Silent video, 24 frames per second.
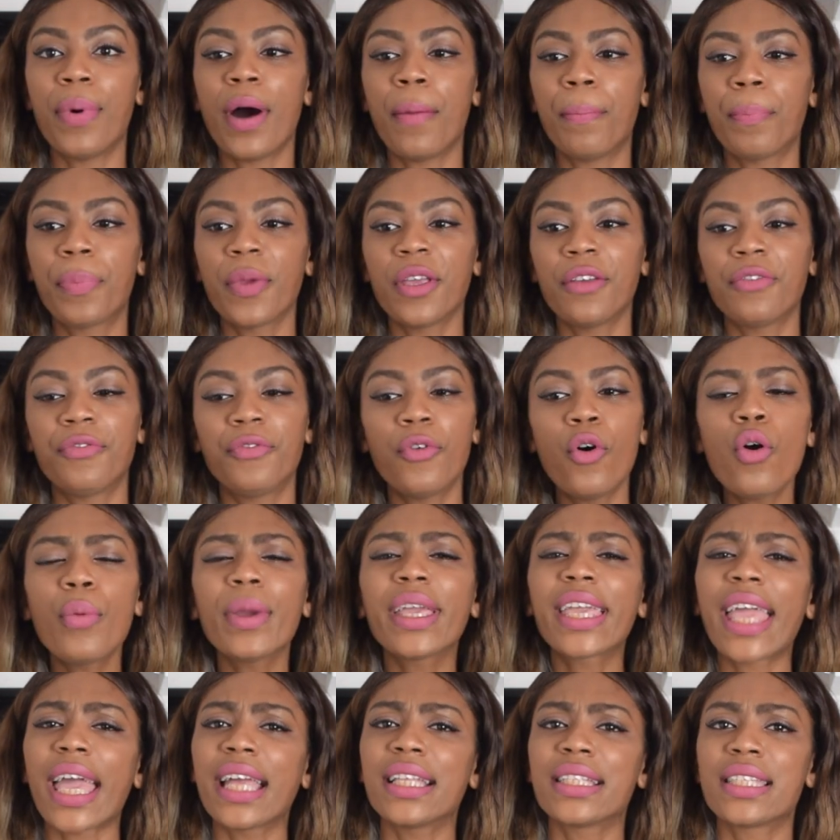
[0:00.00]
But before
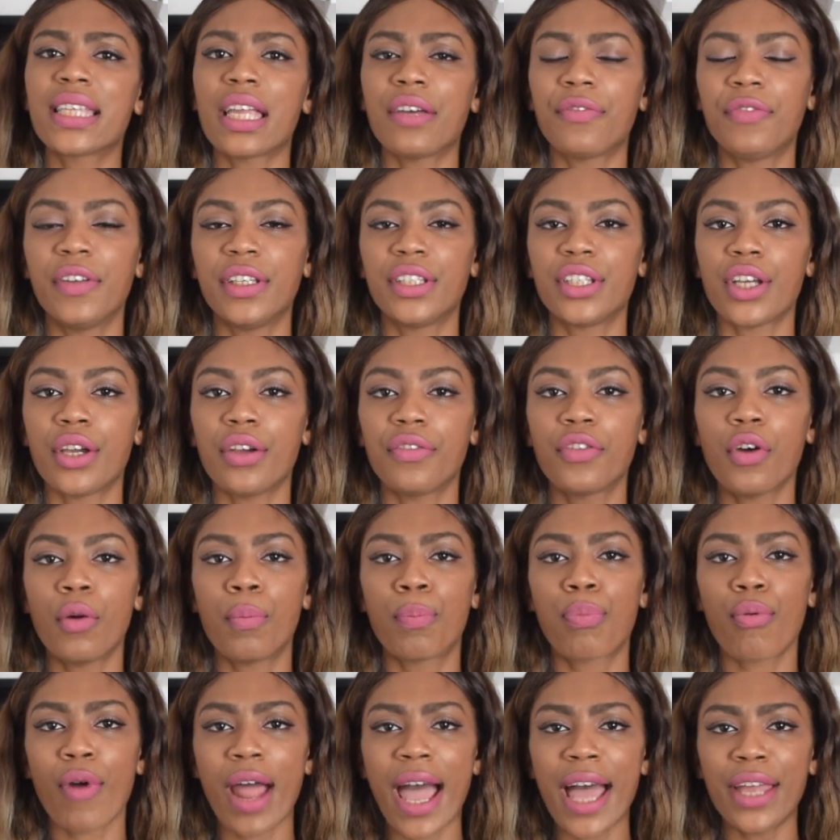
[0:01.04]
we get into that video, if you're
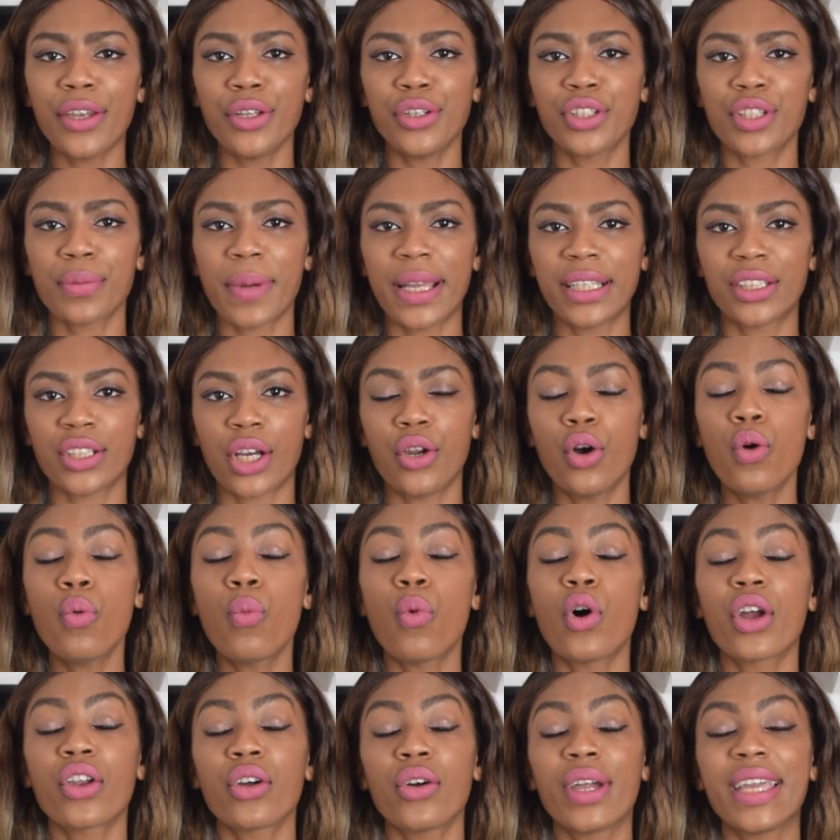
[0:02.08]
brand new to my channel,
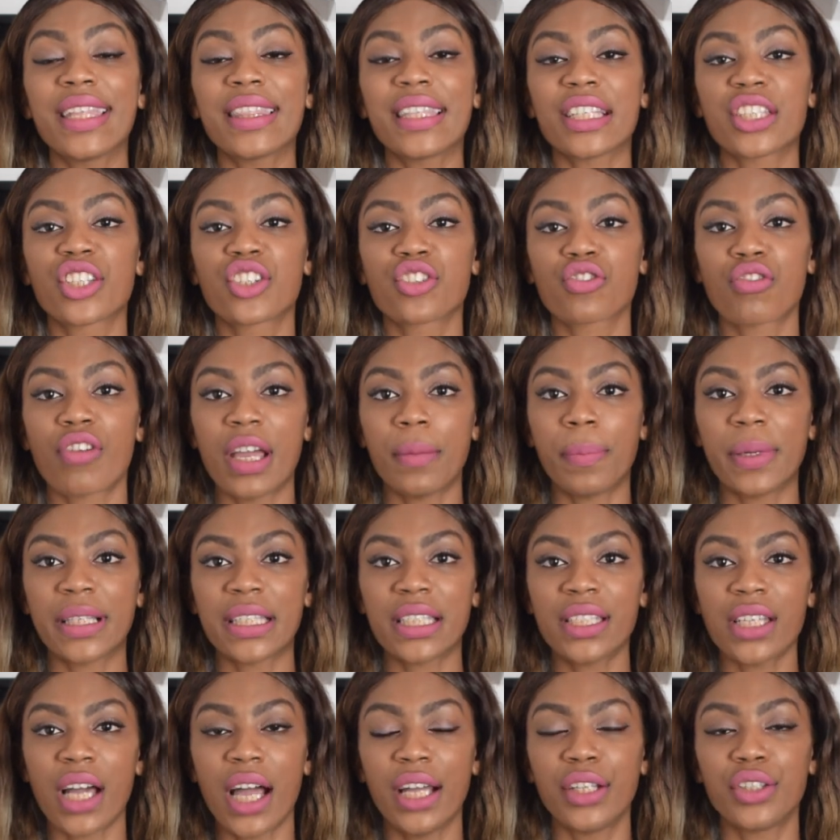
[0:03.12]
why not hit the subscribe
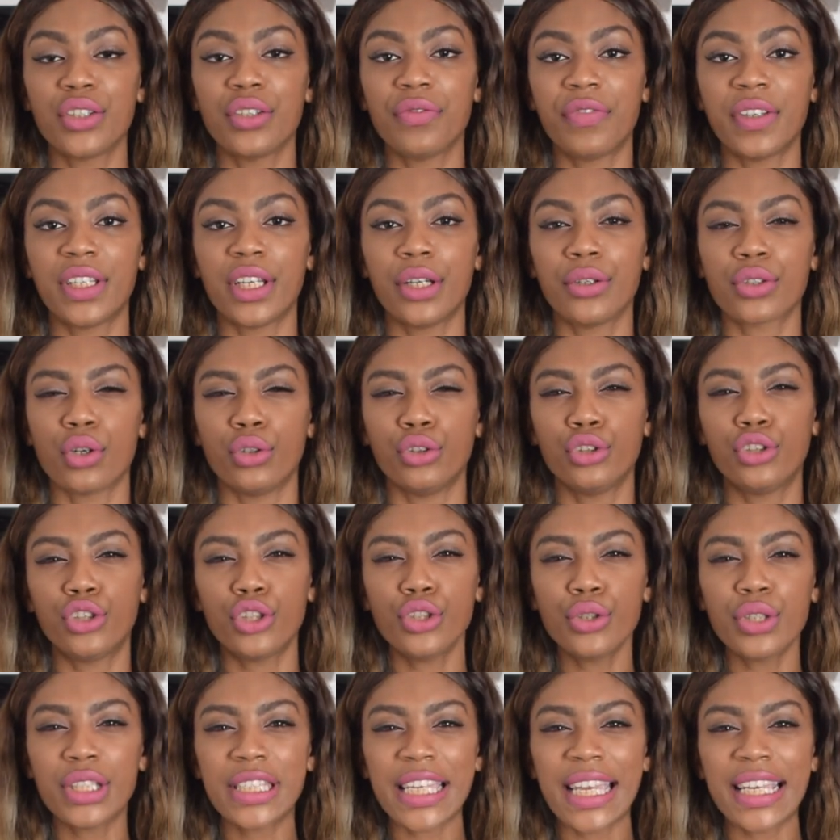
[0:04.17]
button? I do videos on
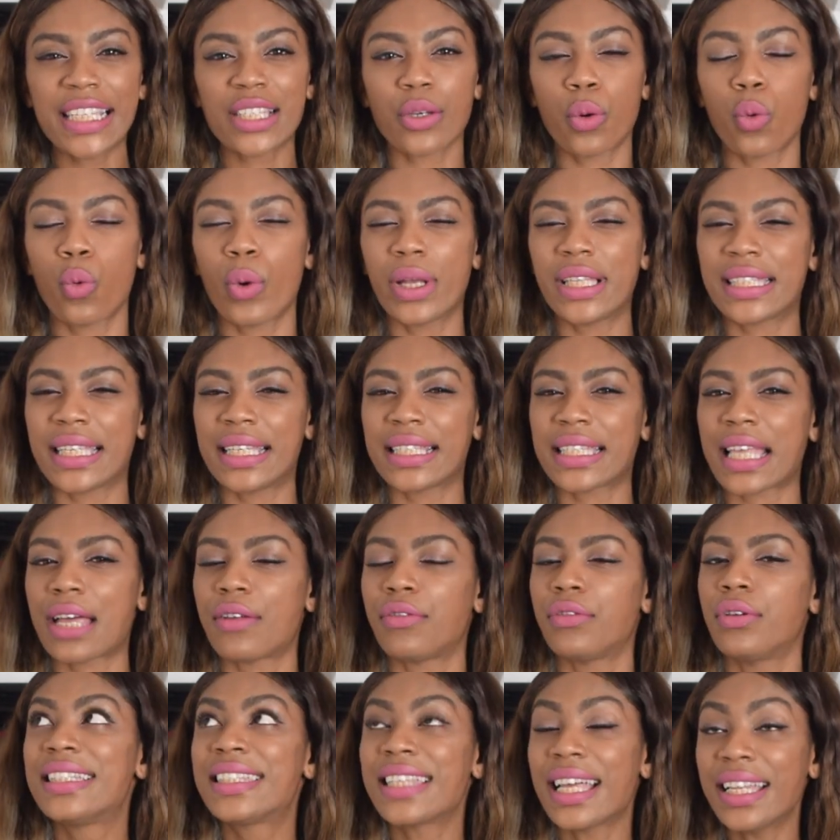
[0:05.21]
Tuesdays, Wednesdays
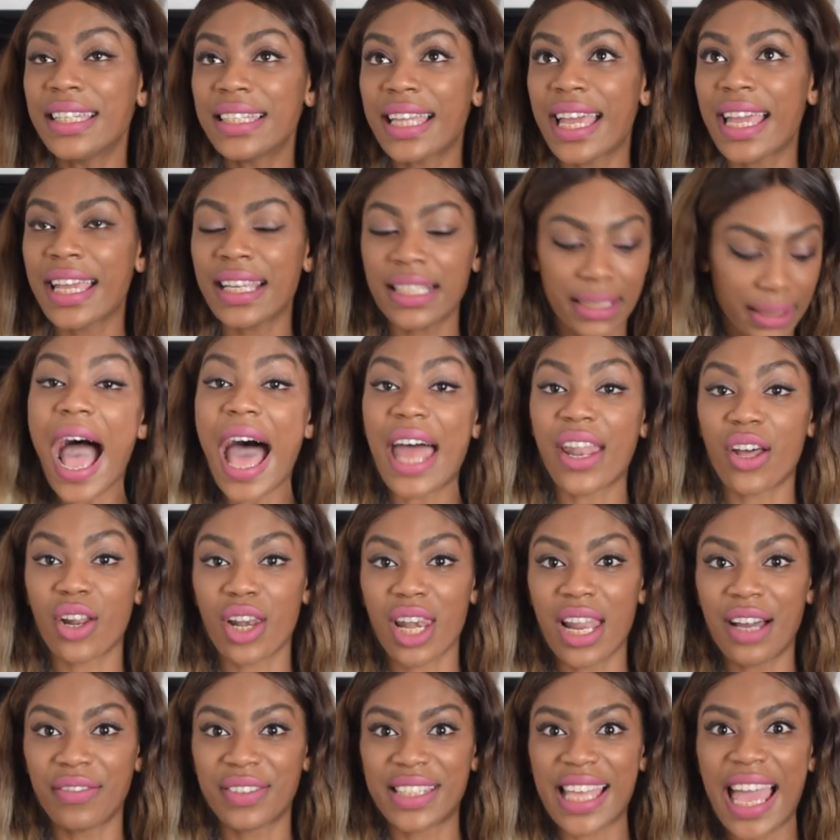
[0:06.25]
and Sundays, and
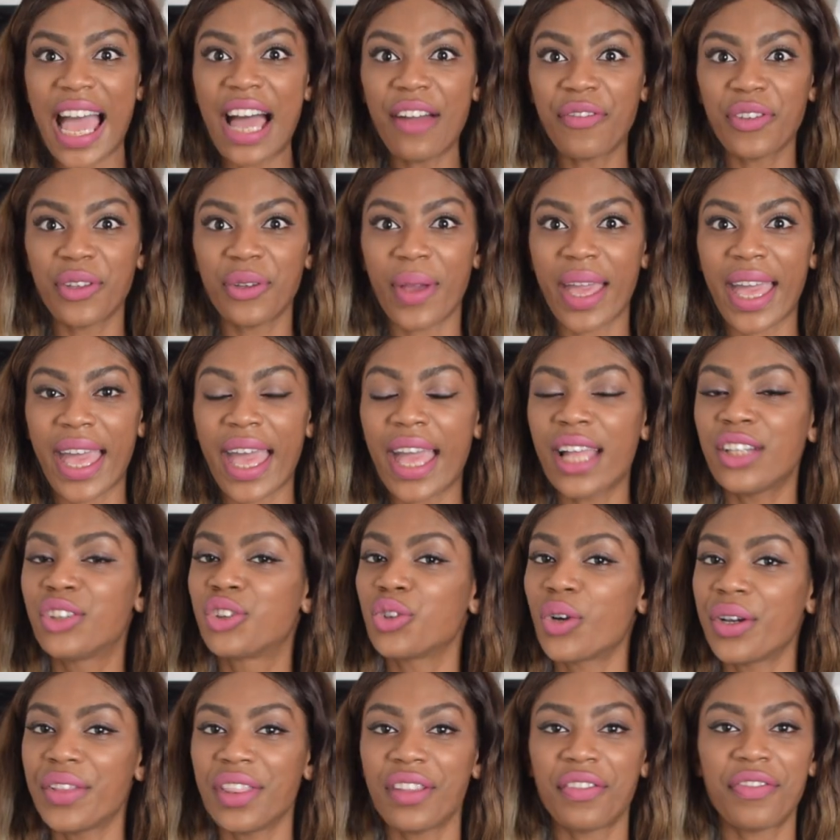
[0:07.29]
I'd love to have you here.
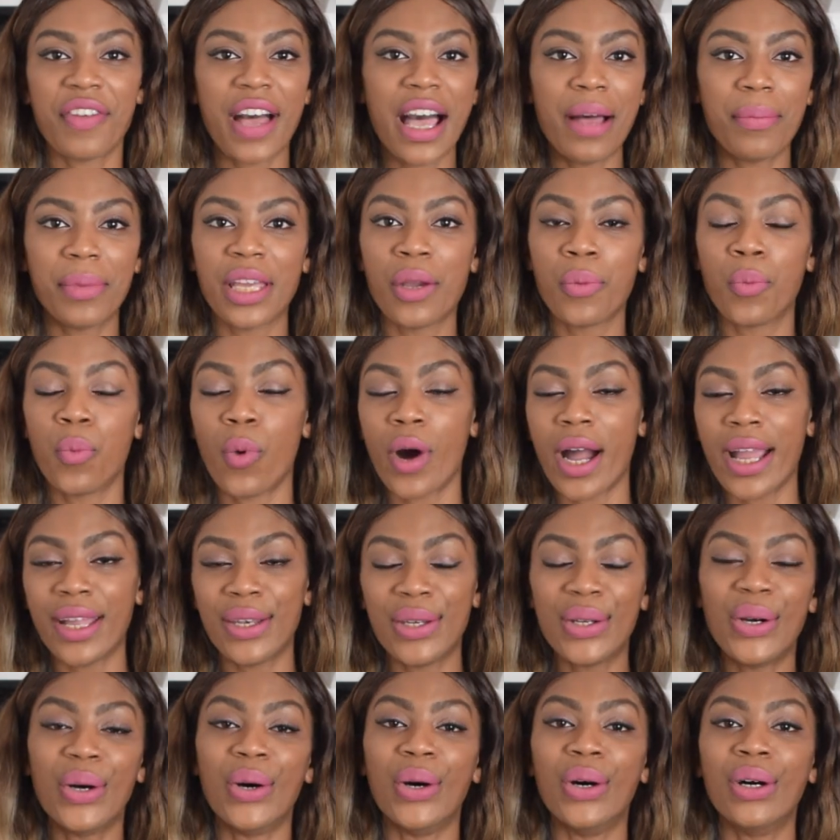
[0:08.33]
Join the family, why
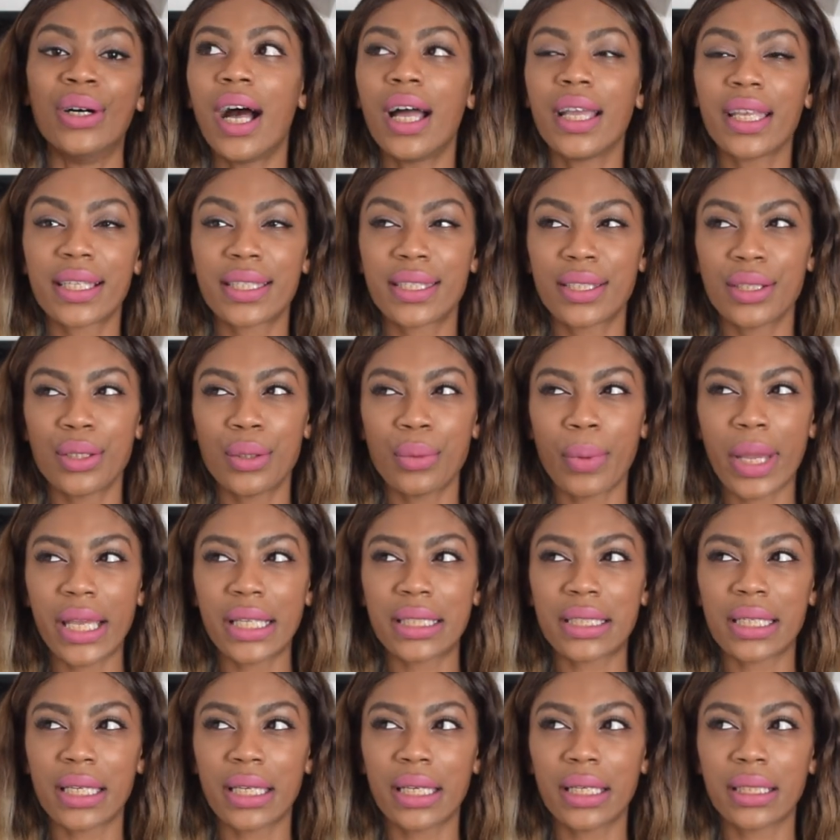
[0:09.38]
not? Are you still
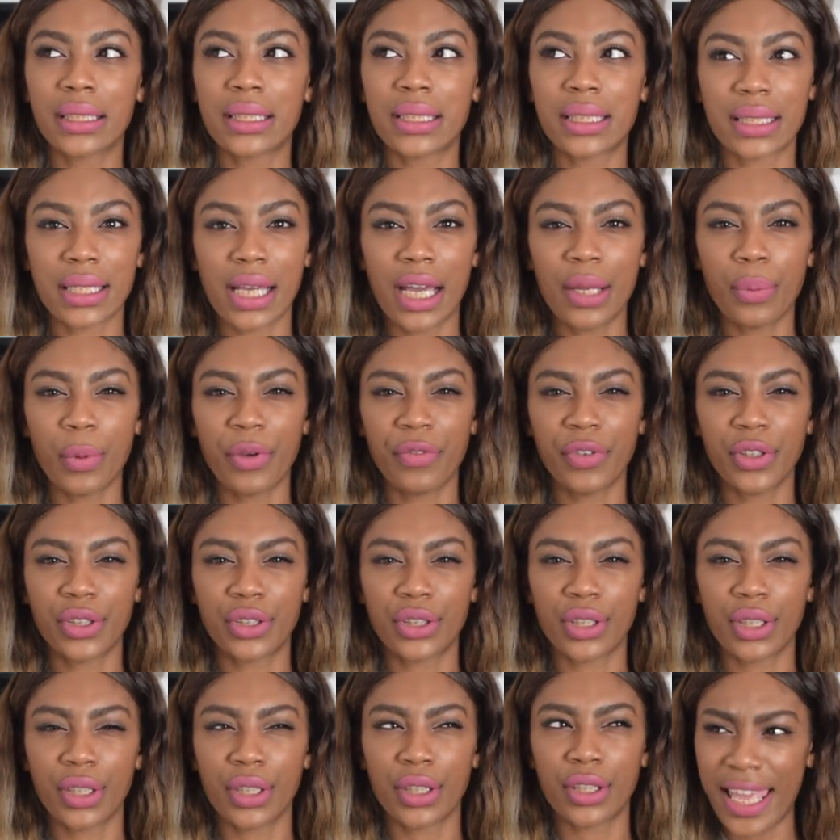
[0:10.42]
waiting to decide whether you
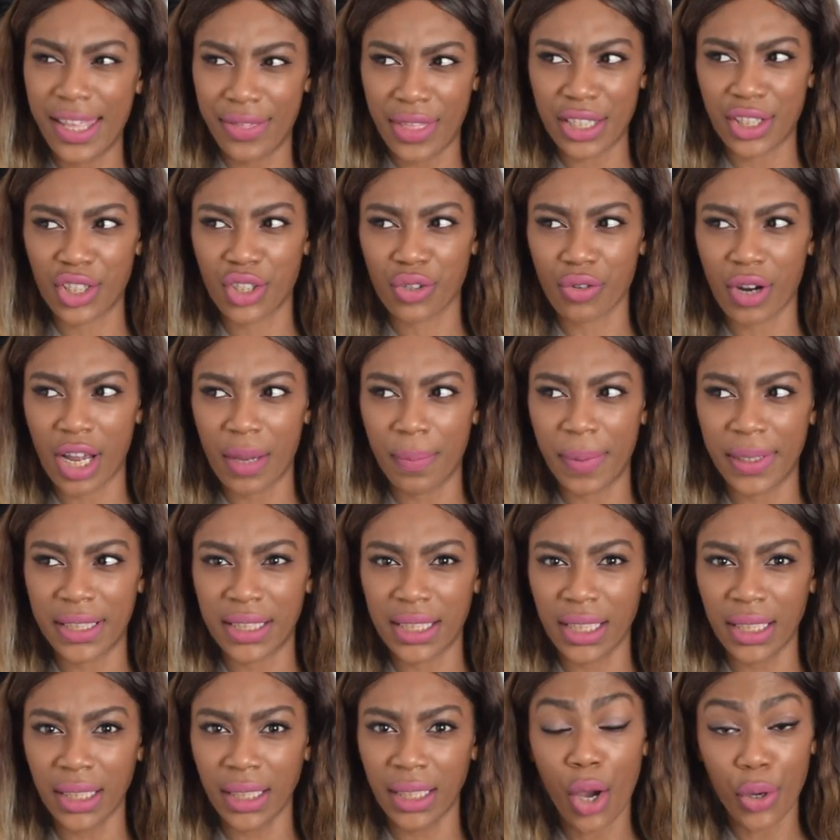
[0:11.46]
should hit that subscribe
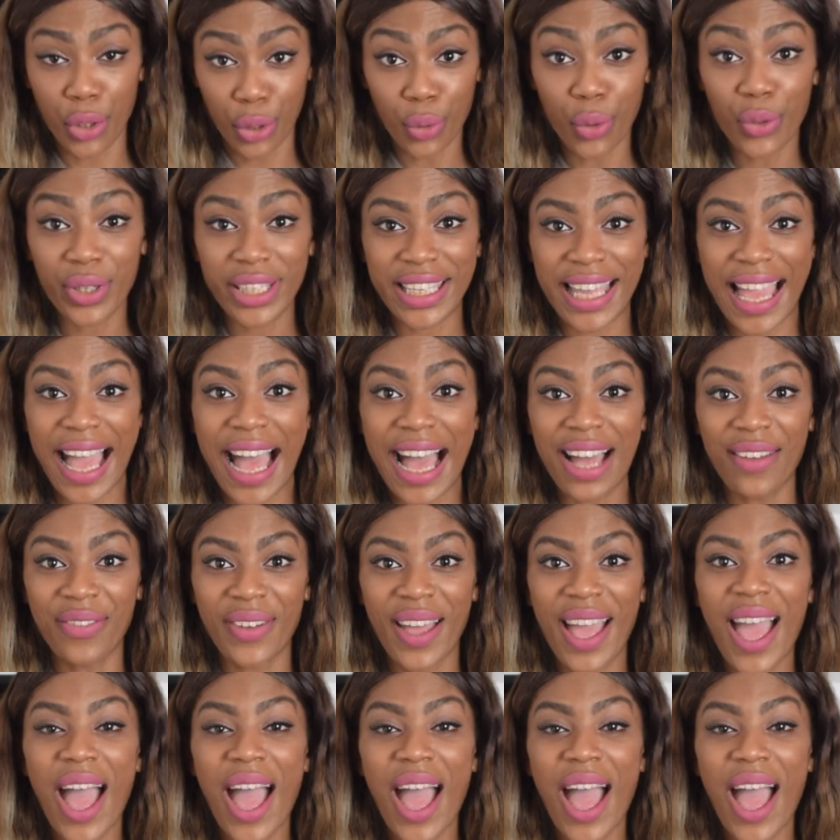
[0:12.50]
button? Oh, you already have?